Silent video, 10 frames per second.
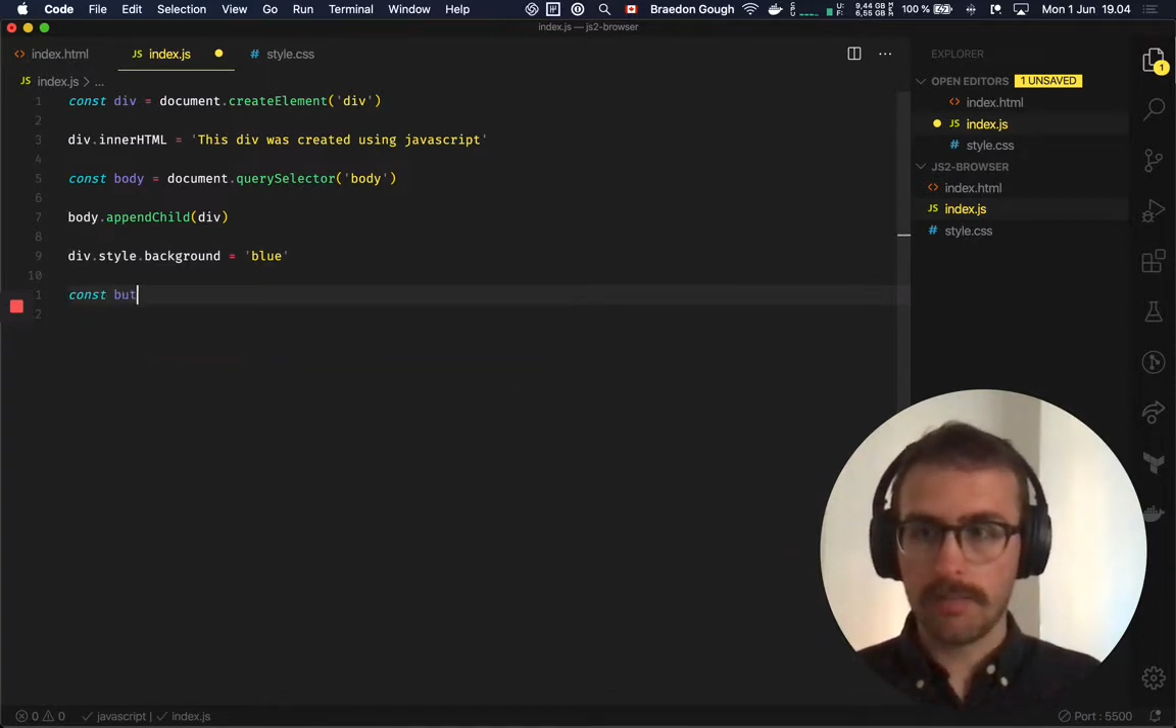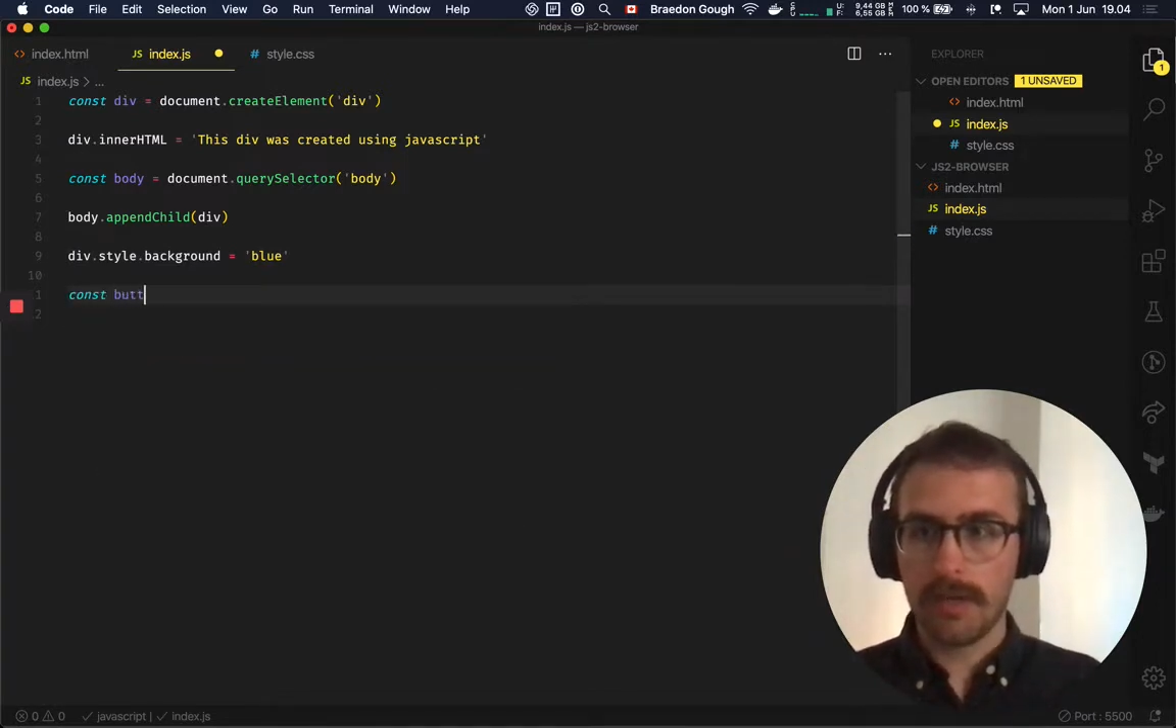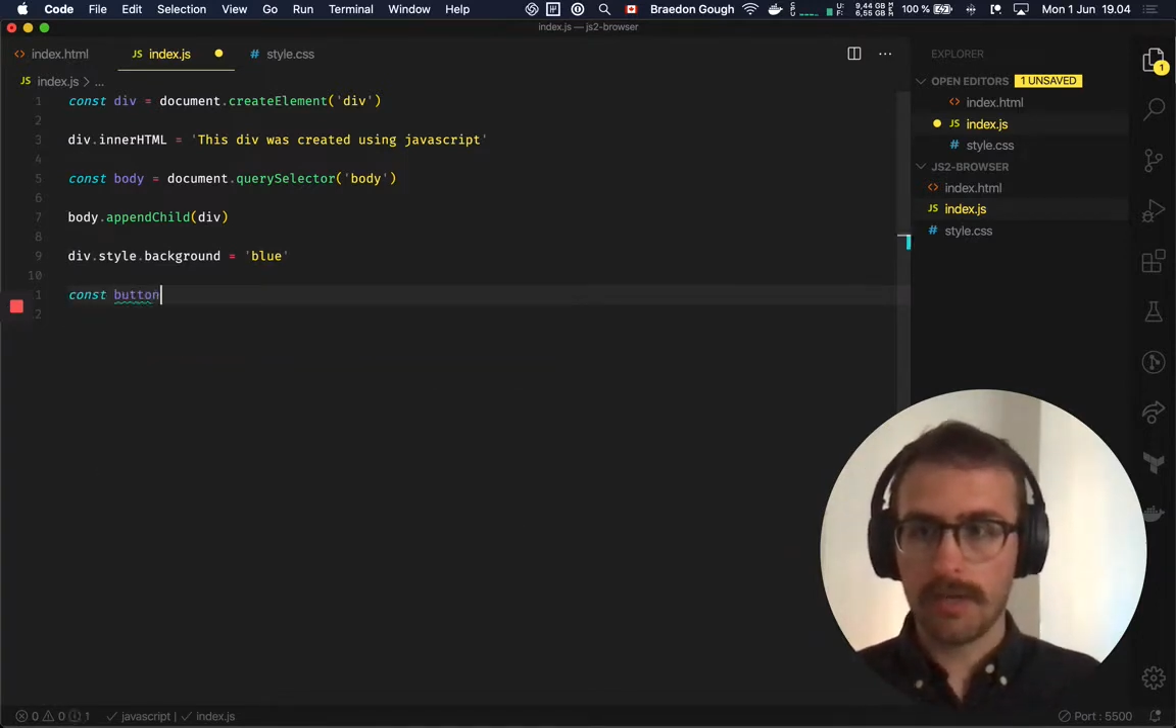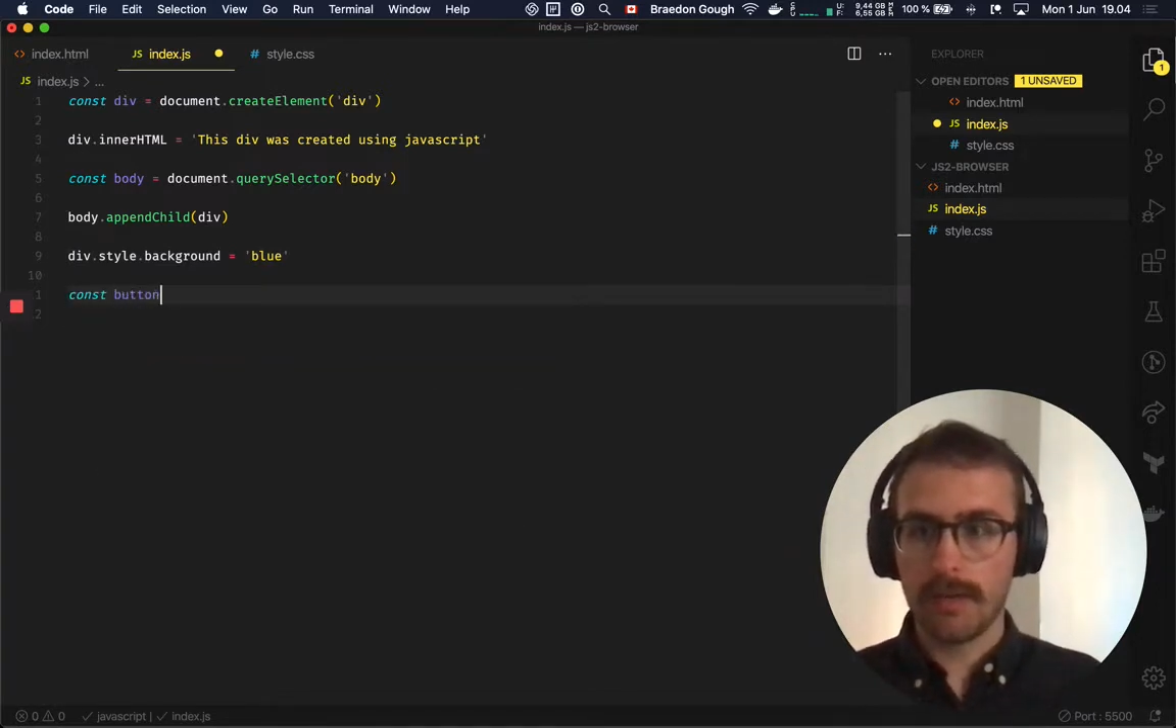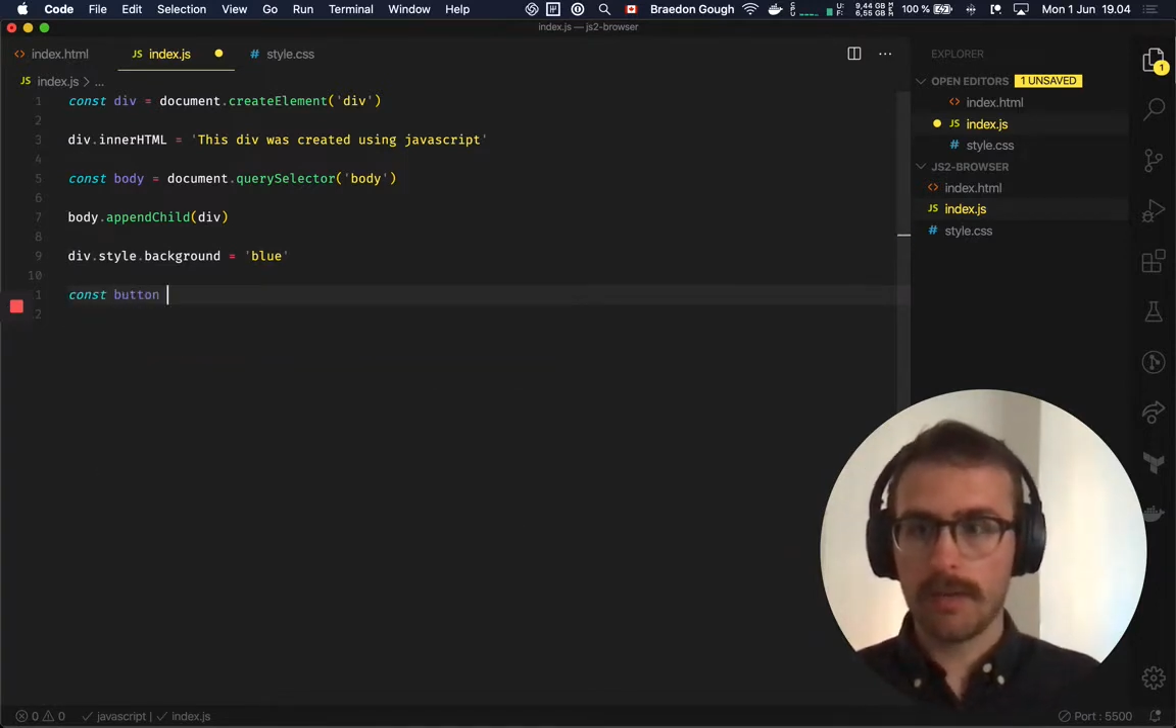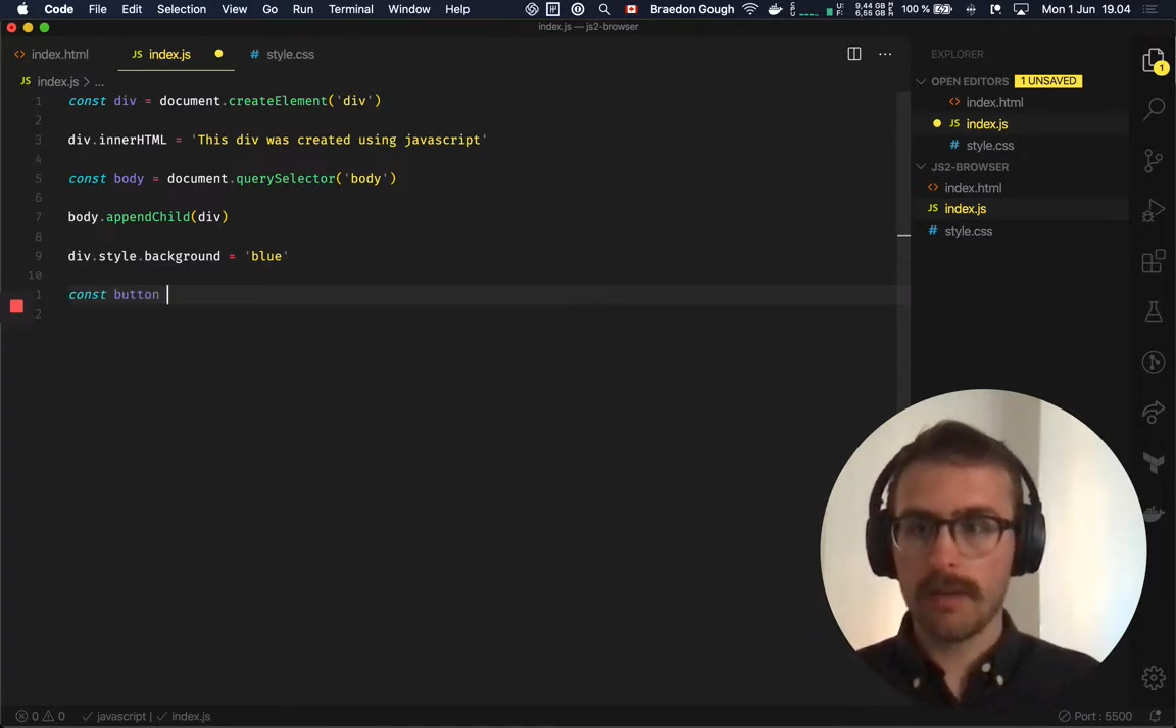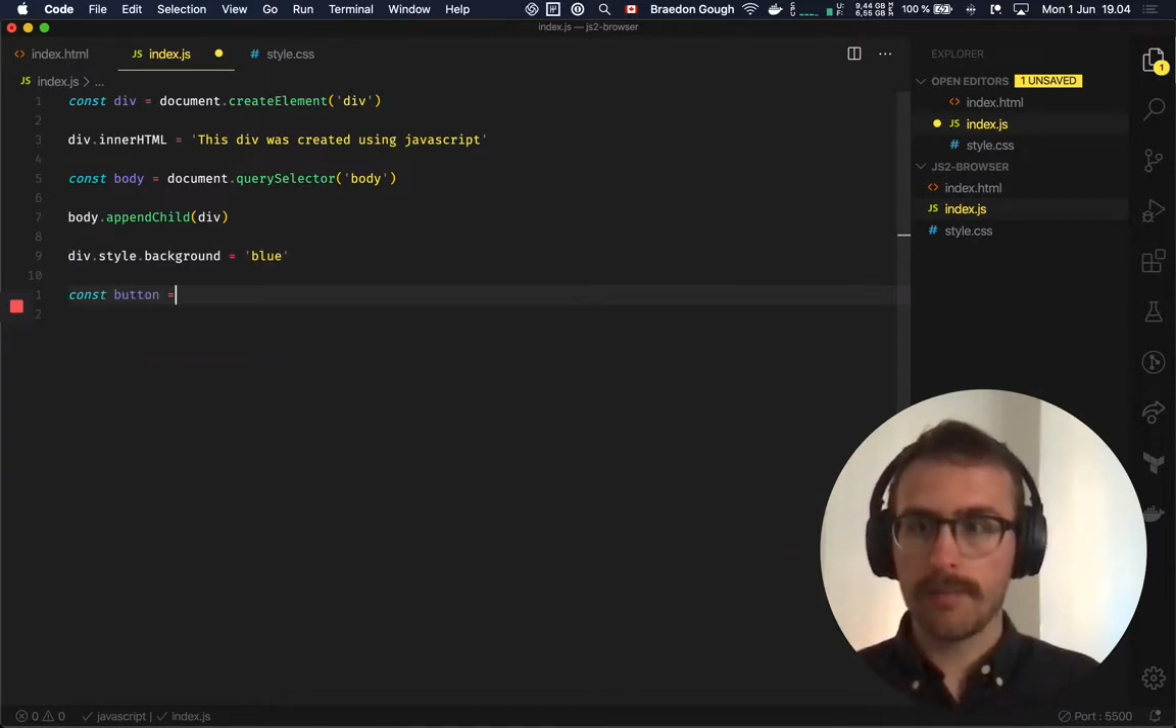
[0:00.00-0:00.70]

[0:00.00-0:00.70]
button